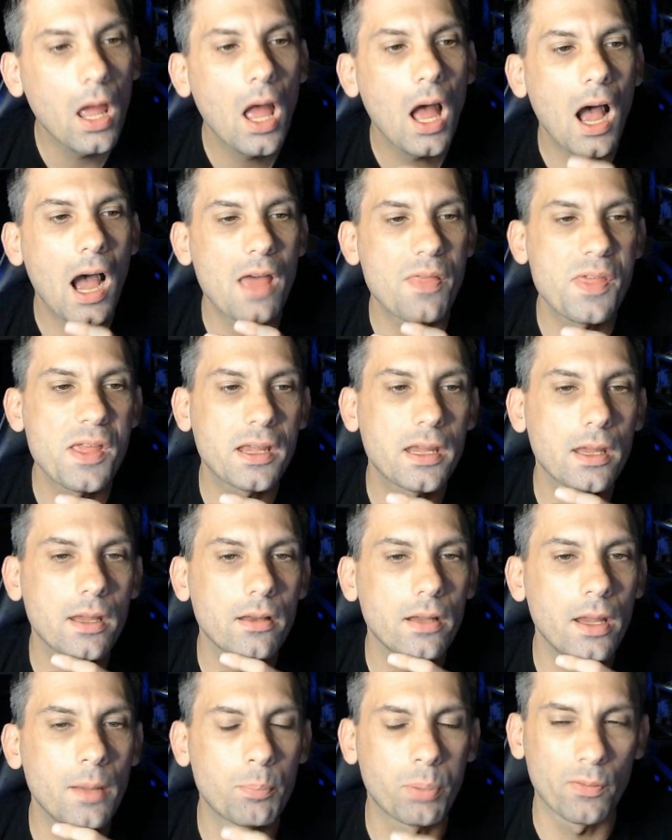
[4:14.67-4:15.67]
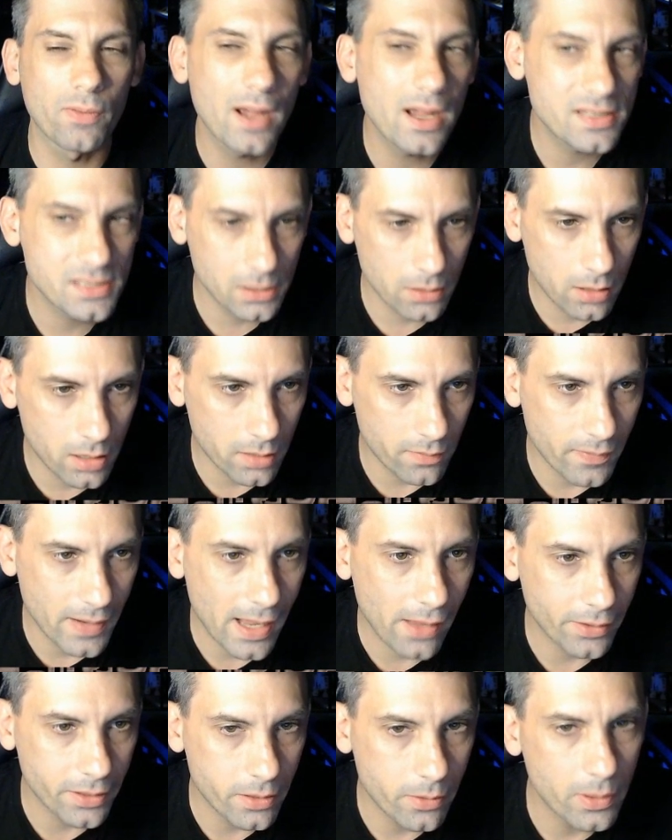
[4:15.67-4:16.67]
I think it provides a lot of
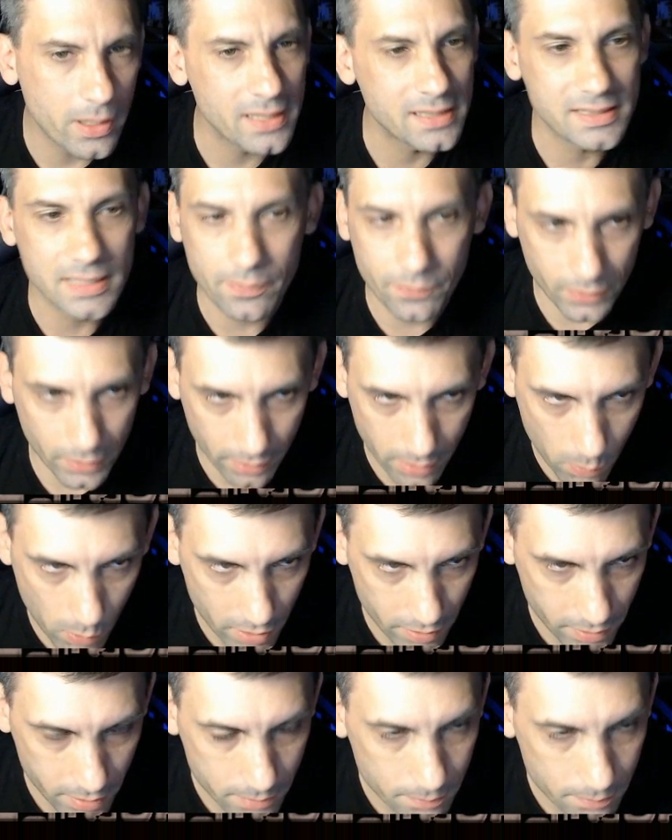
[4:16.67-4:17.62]
value and it's definitely worth it.